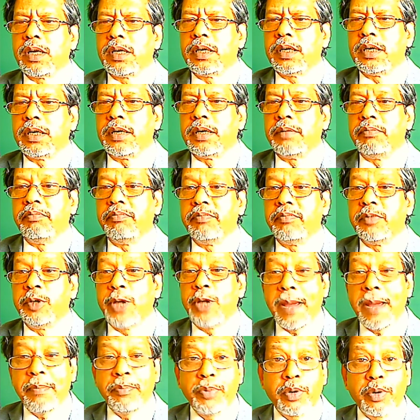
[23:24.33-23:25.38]

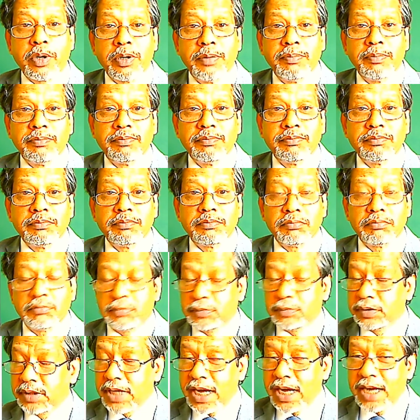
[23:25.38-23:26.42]
damper,
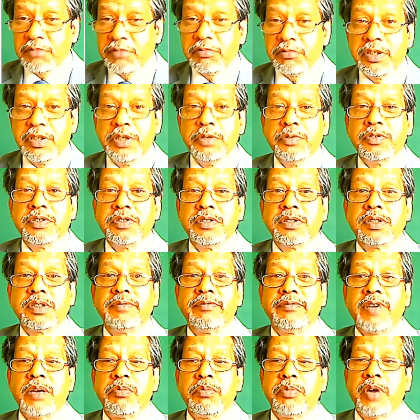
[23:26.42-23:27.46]
that reduces the
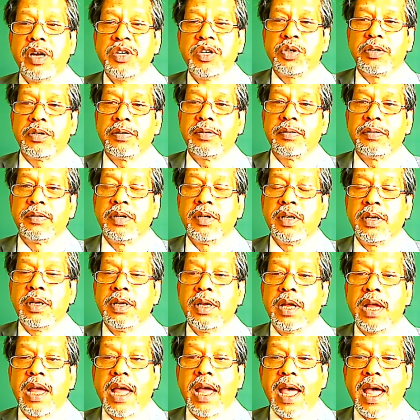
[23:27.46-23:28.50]
vibration.
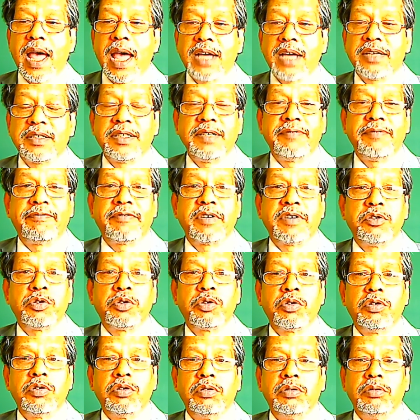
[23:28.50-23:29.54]
Active
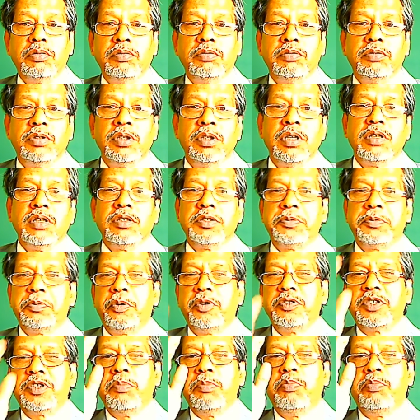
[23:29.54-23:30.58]
control,
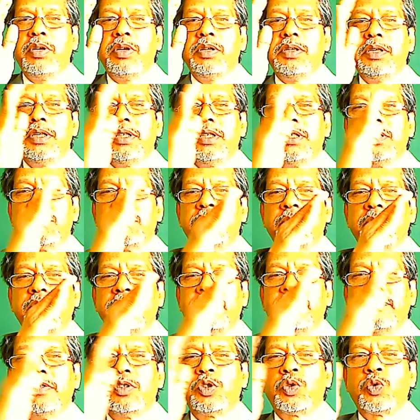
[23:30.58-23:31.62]
suppose a building is
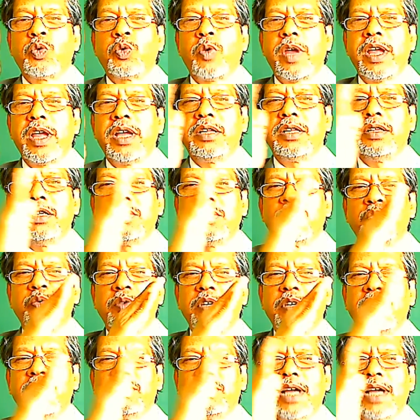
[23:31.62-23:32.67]
moving, swaying this
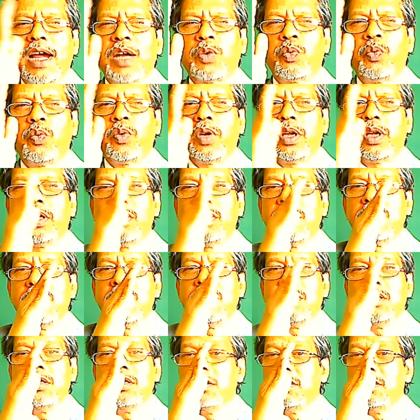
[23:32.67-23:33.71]
way or that way,
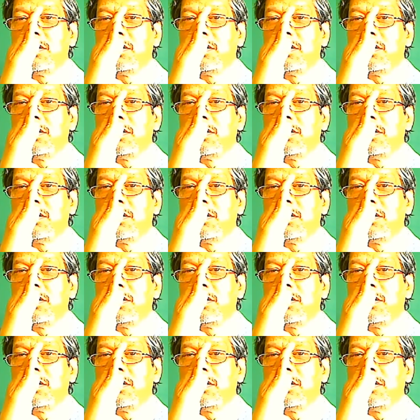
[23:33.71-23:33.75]
you